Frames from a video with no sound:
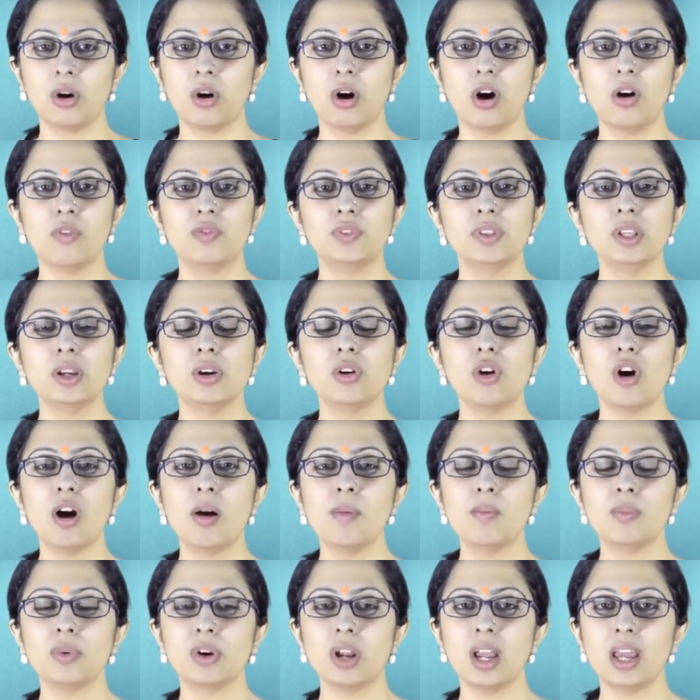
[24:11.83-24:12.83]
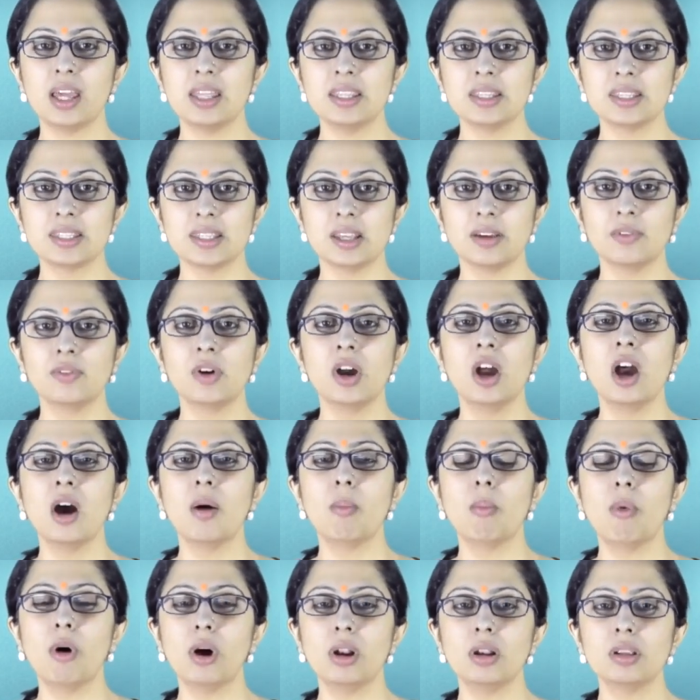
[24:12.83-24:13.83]
of the comprehensive
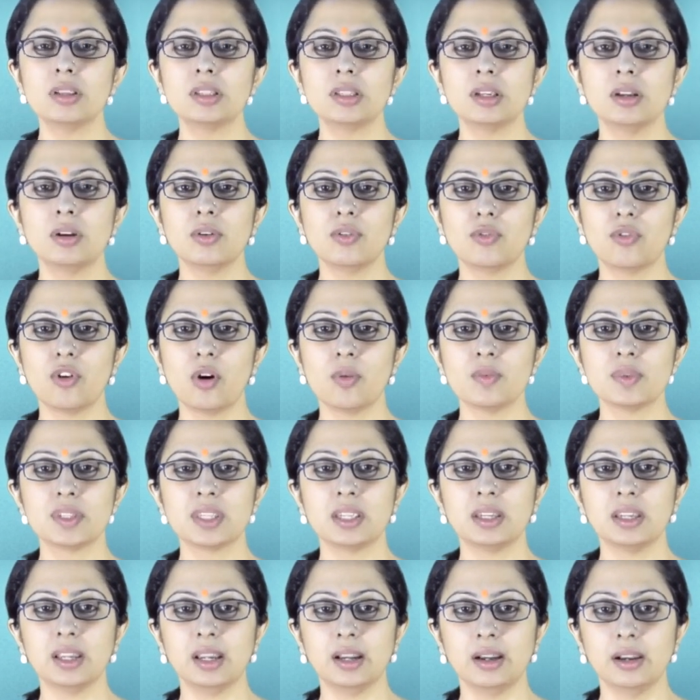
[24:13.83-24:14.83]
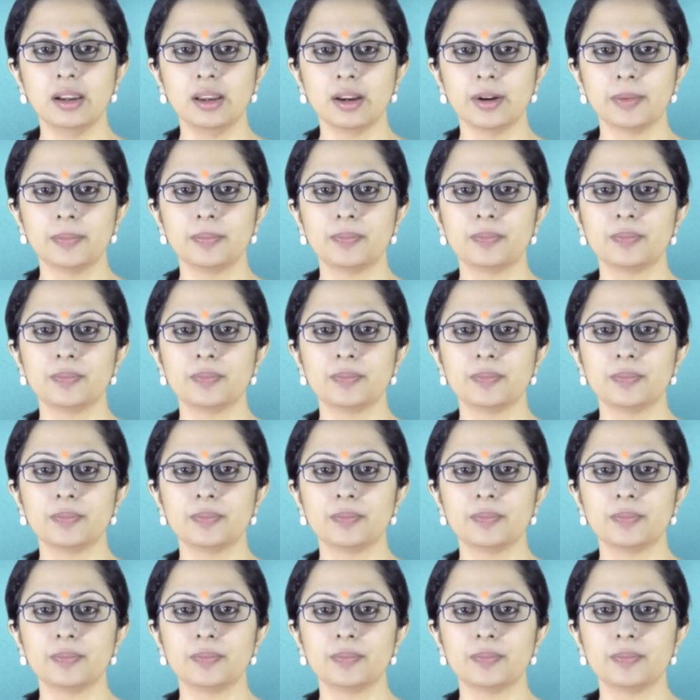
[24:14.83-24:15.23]
policy reforms in India.